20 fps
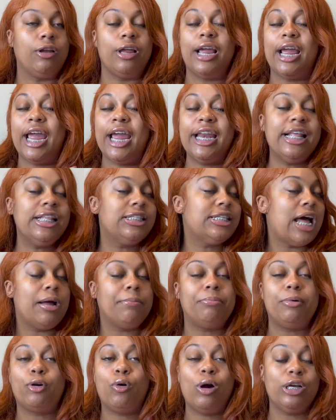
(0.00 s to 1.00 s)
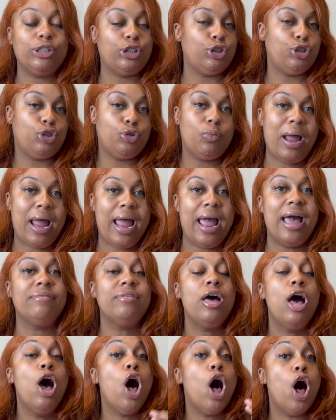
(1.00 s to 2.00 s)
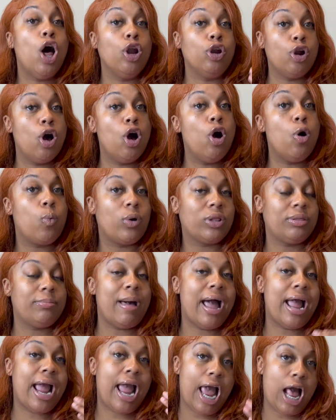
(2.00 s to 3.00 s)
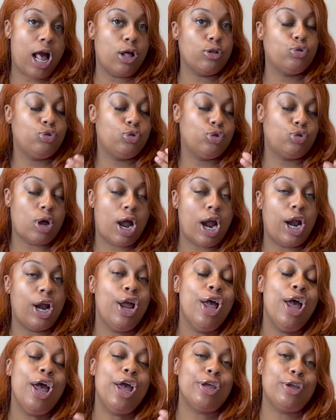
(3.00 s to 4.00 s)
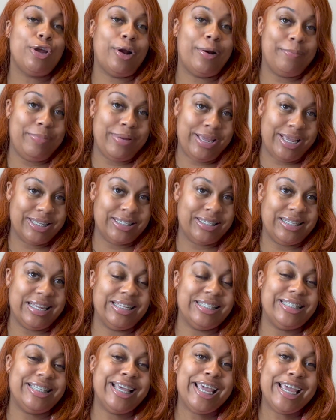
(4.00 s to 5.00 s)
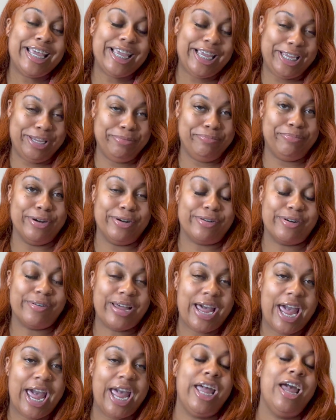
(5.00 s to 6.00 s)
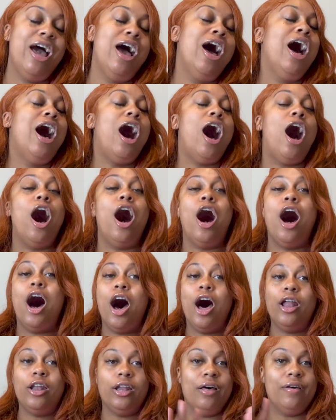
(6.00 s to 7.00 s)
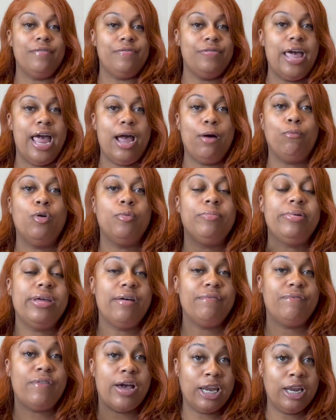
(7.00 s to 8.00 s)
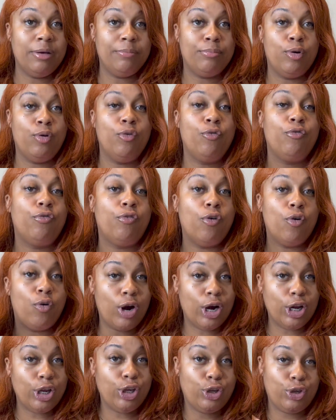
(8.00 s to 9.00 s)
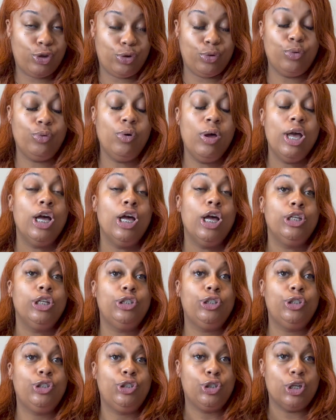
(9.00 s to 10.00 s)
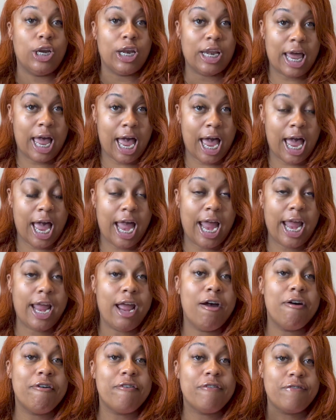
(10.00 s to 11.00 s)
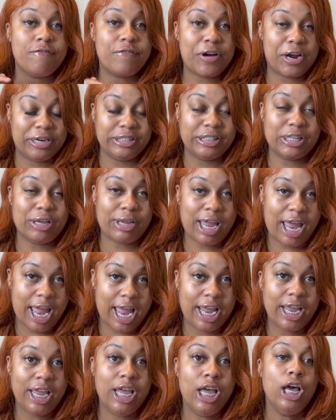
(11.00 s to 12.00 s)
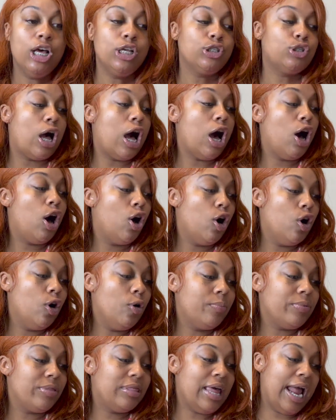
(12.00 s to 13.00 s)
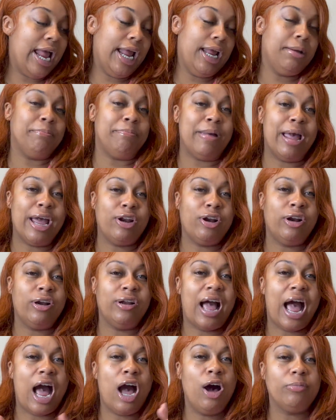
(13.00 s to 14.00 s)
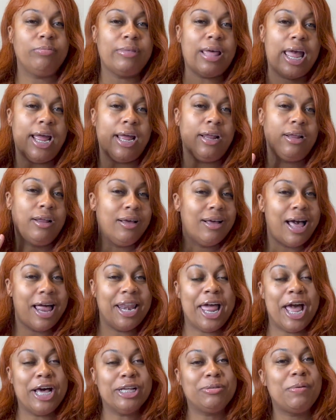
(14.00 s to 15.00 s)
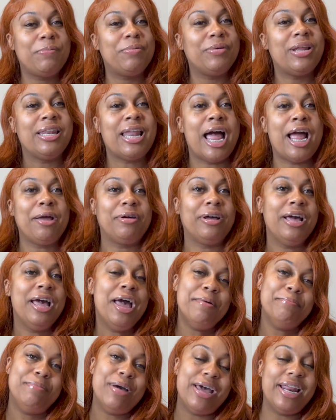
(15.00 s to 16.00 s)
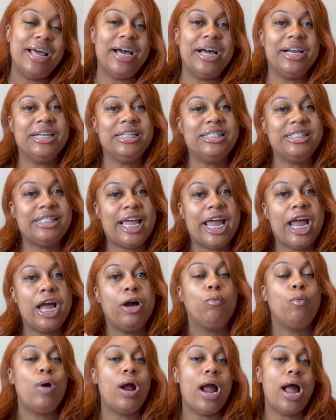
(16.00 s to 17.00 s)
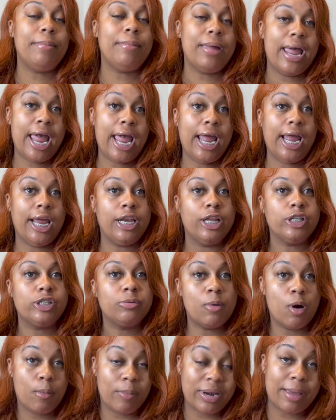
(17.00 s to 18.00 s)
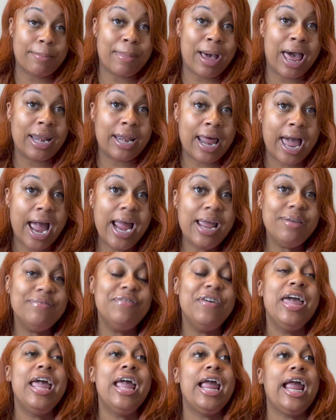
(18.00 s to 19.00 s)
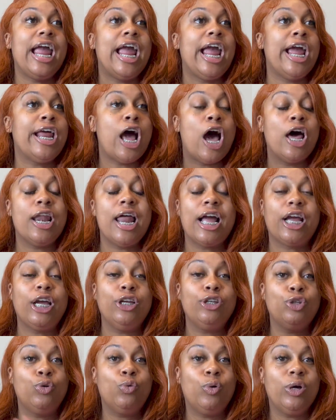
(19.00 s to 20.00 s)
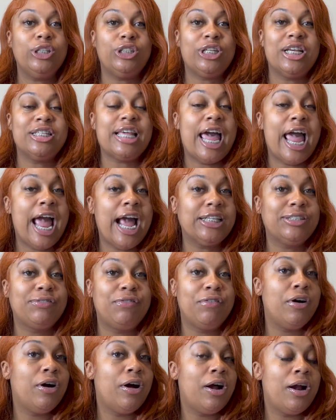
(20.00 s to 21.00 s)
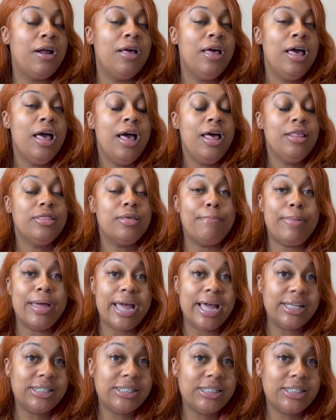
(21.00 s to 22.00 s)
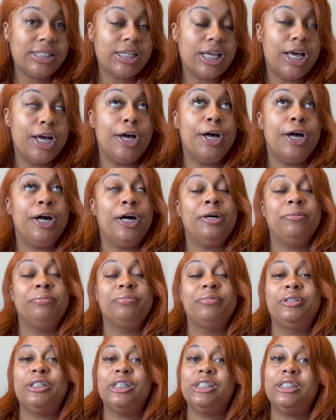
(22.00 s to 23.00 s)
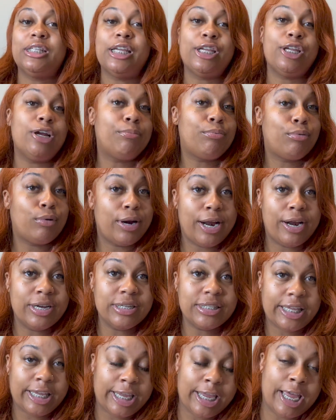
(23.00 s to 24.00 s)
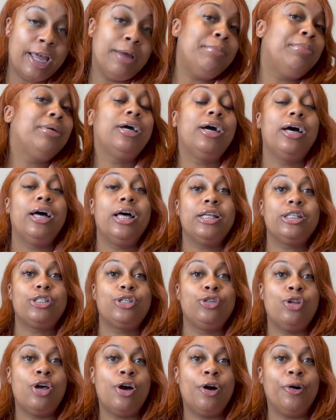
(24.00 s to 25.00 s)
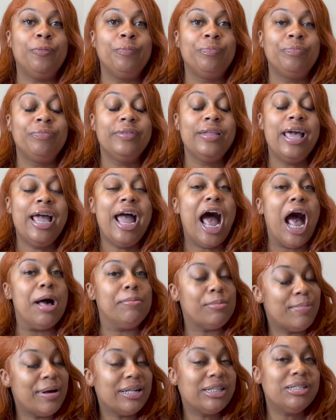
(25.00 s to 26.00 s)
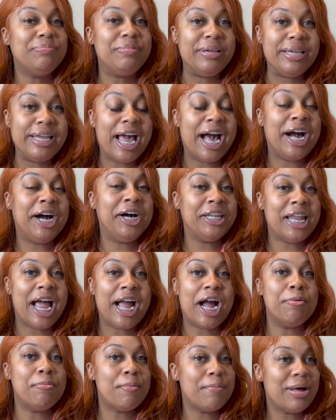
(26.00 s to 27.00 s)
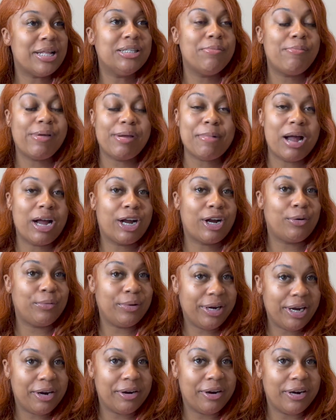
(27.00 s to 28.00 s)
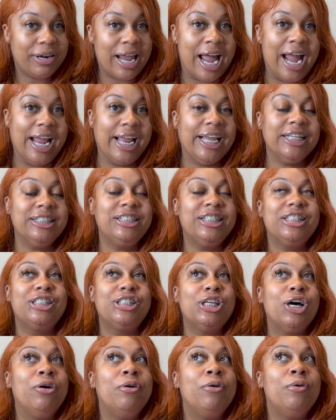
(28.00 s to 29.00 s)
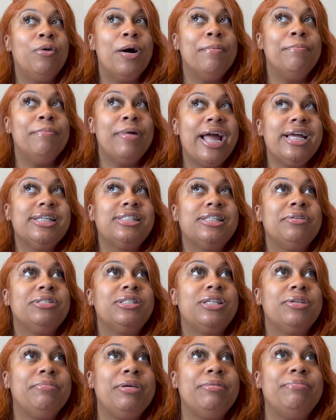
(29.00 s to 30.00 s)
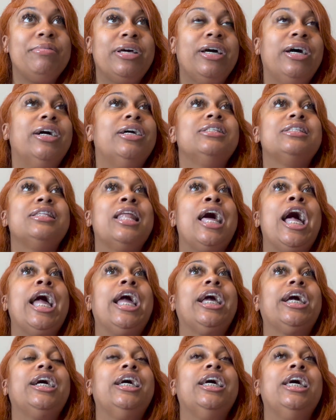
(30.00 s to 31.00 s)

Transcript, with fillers: any type of questions you have along with my how to start your business ebook, okay? All of that will be available for you July 1st, okay? So I hope that better, I hope that allows people to like better understand where at in this moment in my life. And all I can do is just ask for the best. Um, just send your prayers in because, you know, I'm about to be uh, like, I'm about to be in my career. Like, it's just so amazing to me because like